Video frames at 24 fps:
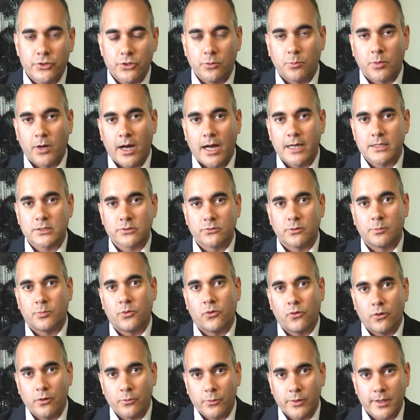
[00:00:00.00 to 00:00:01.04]
your boss a
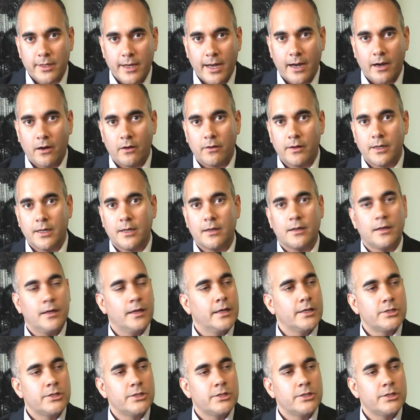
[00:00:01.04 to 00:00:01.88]
report with an error in it,